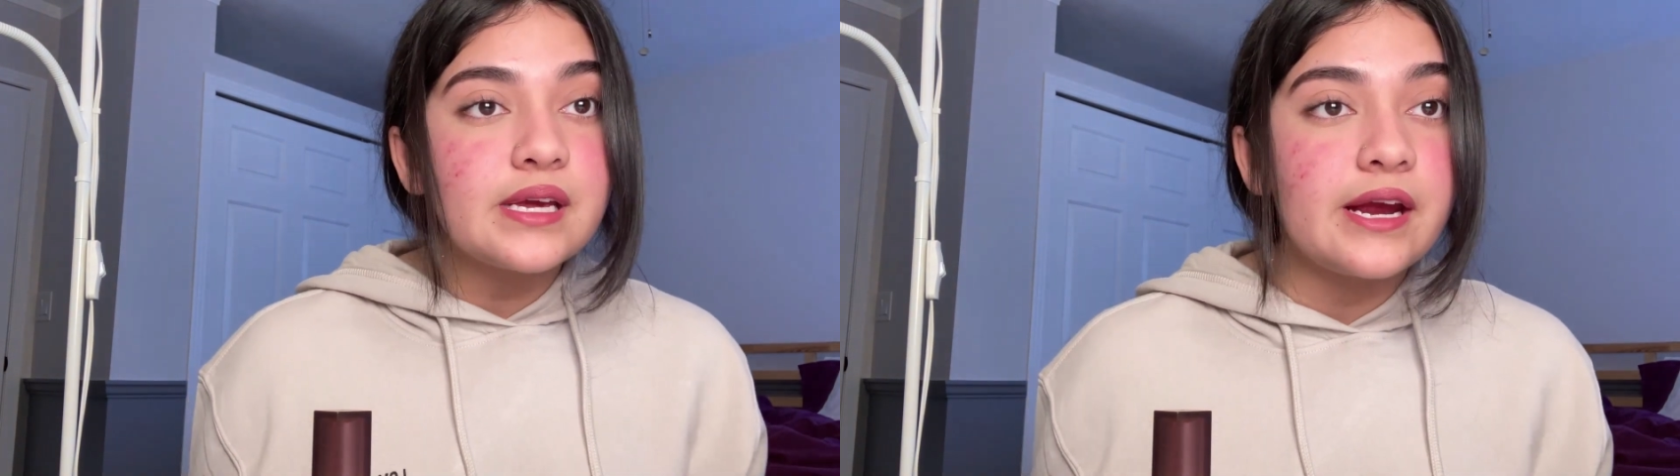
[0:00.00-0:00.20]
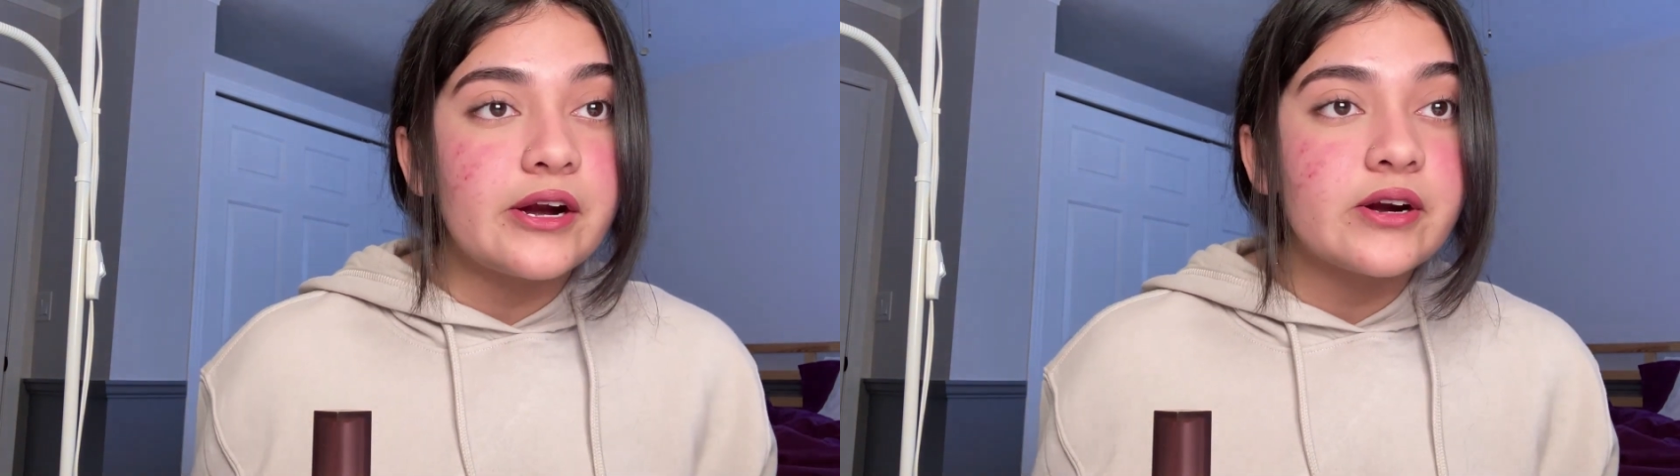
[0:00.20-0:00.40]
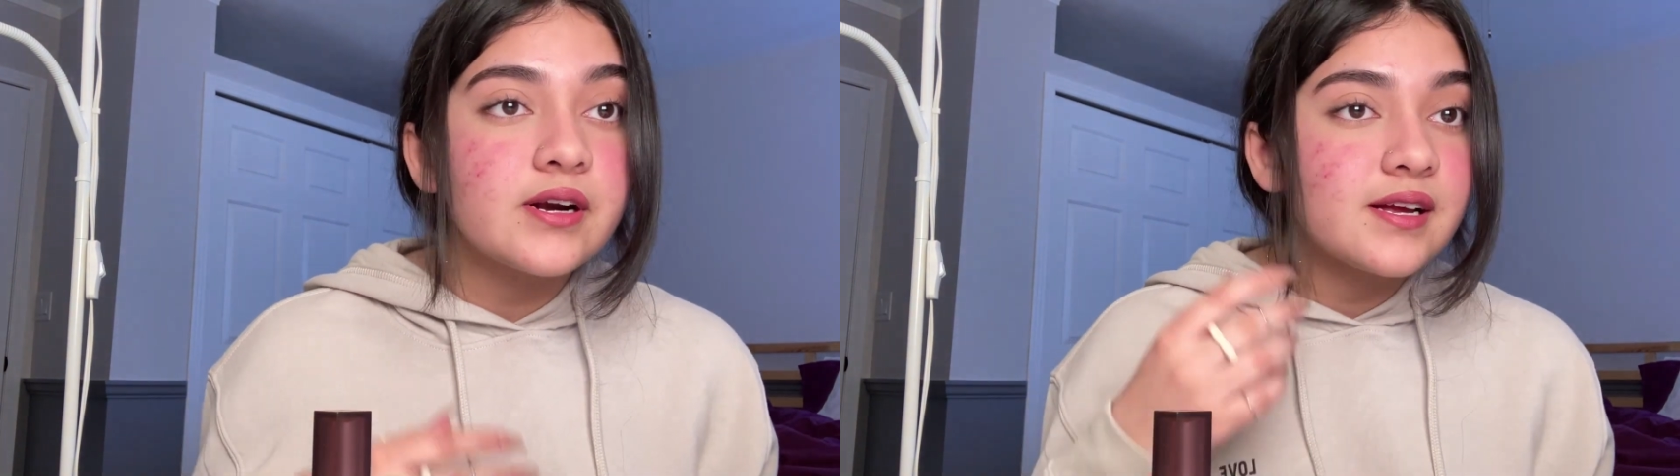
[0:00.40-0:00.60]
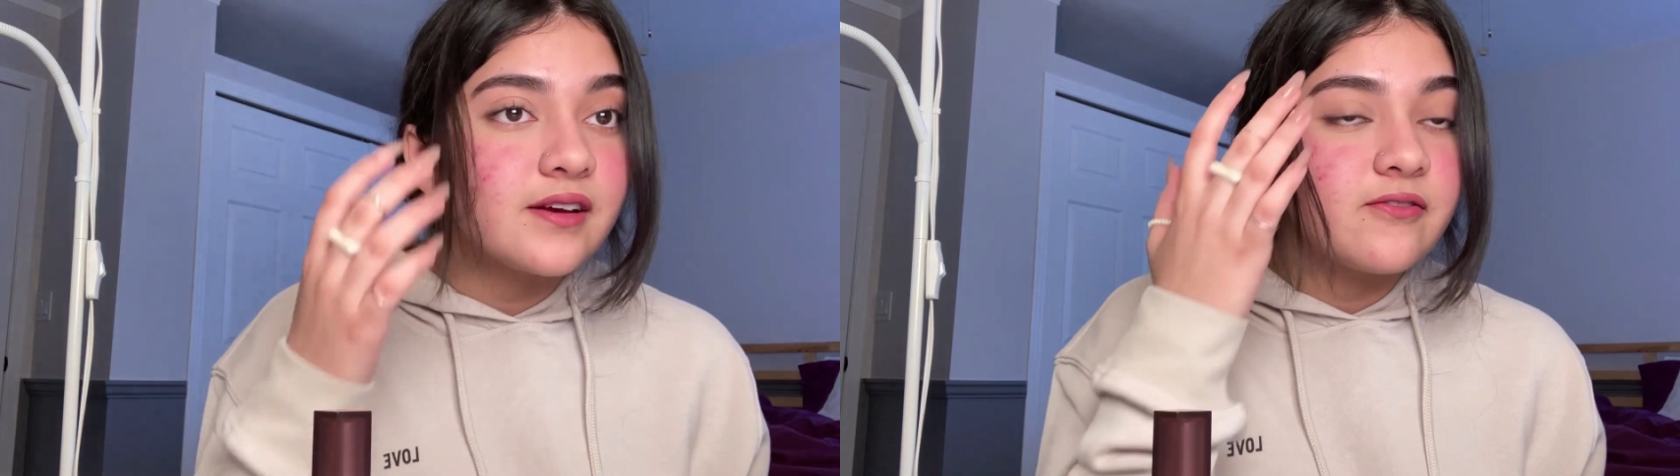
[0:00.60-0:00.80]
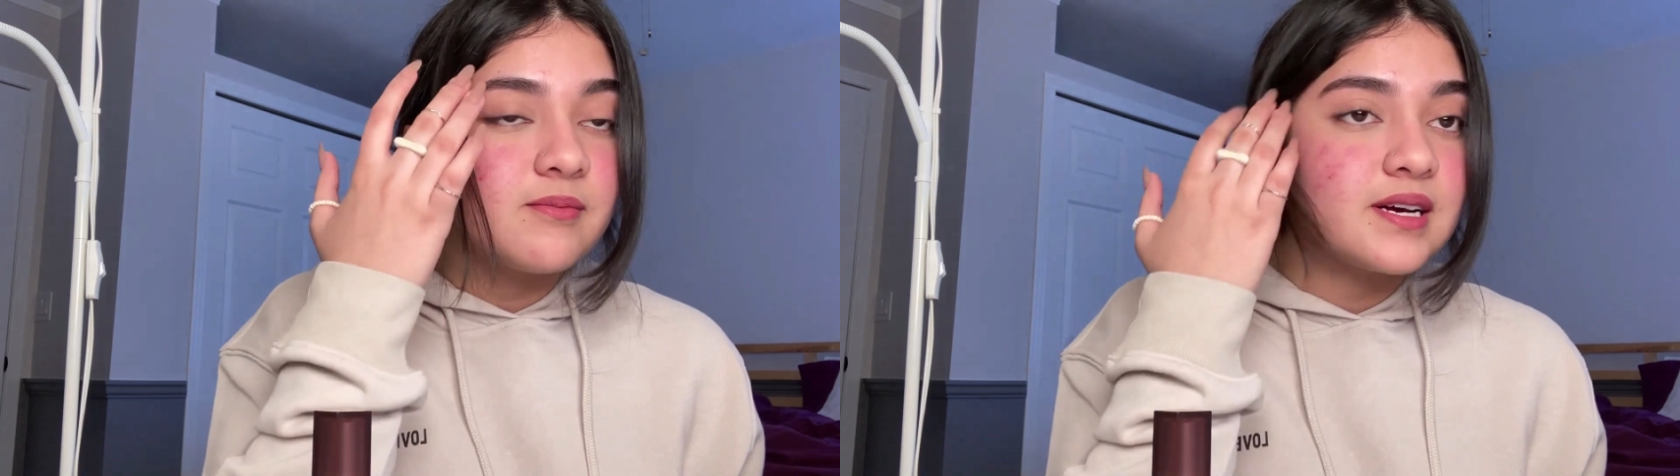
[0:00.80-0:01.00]
if my
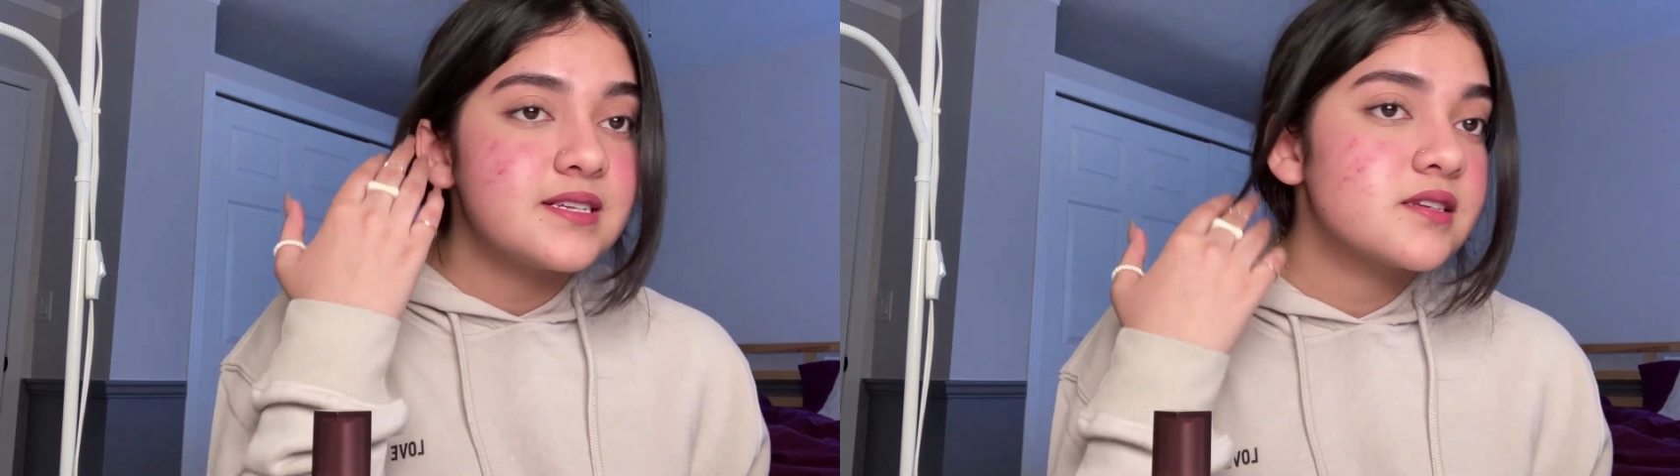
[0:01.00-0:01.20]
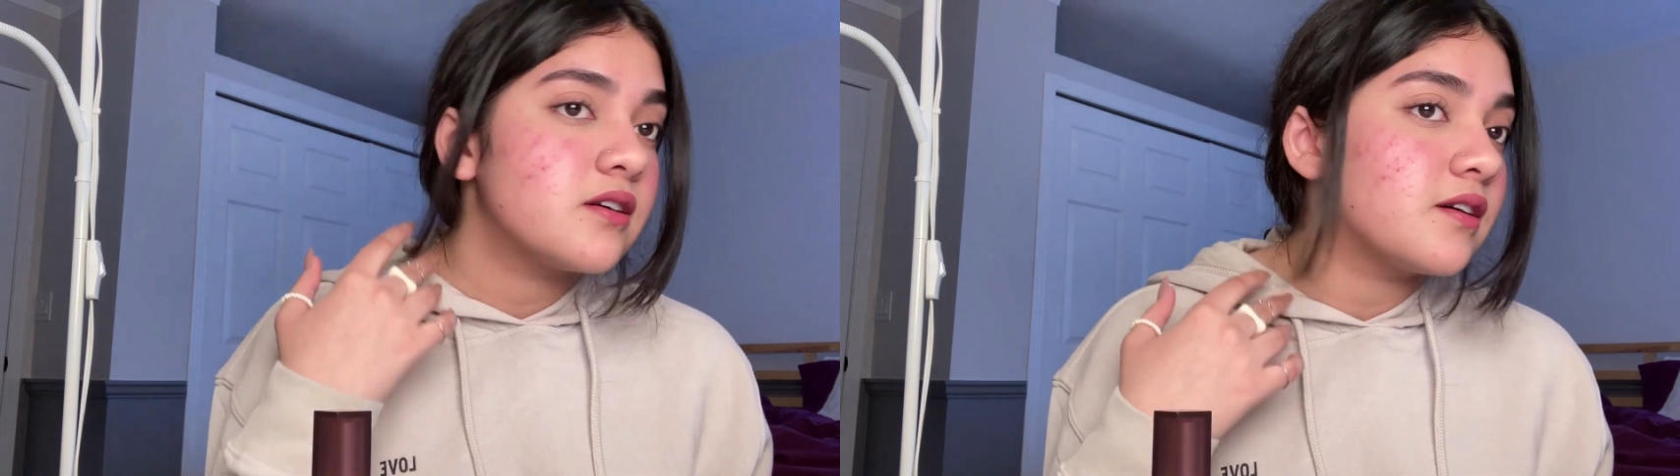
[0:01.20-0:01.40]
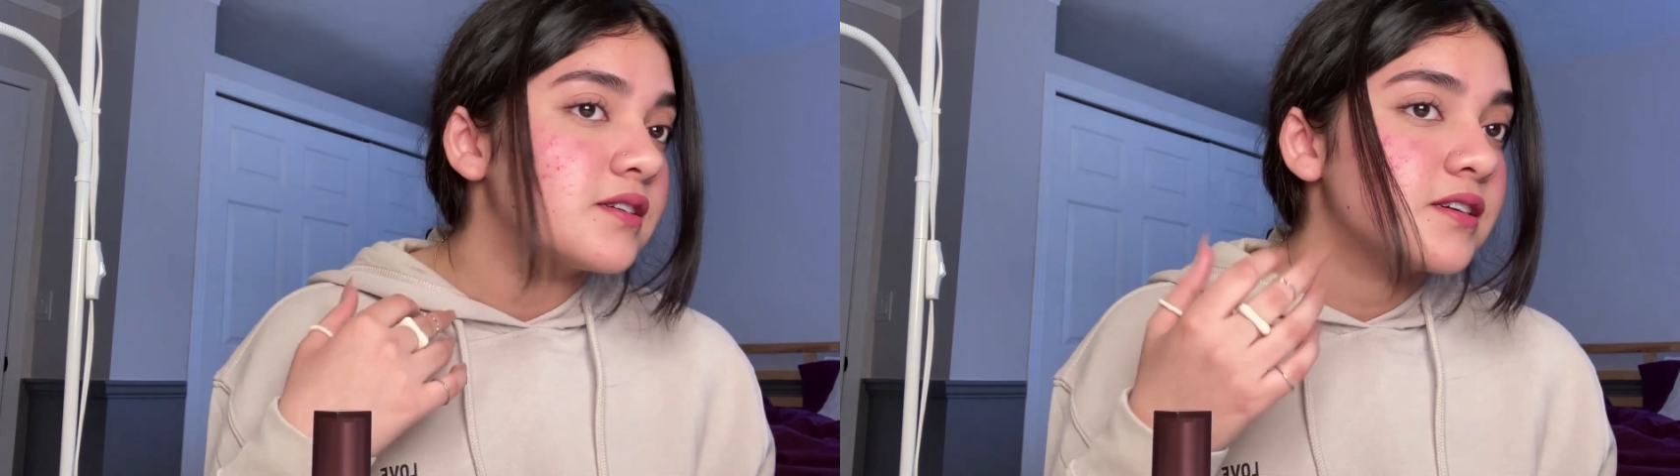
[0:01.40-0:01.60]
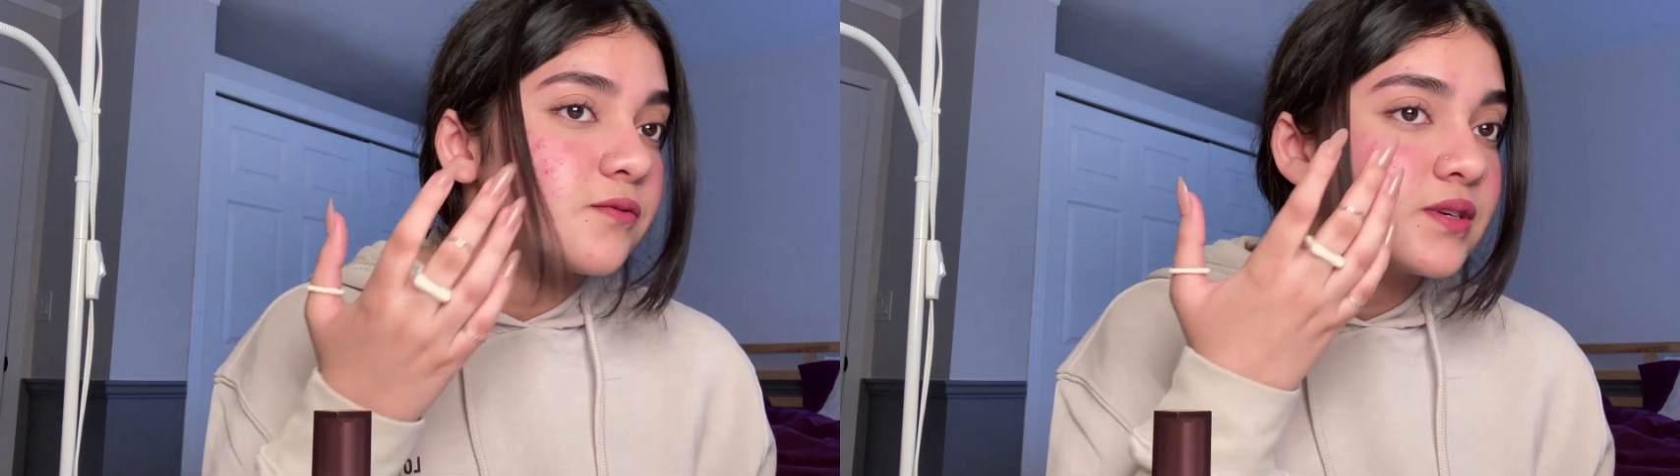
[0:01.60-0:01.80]
scars are visible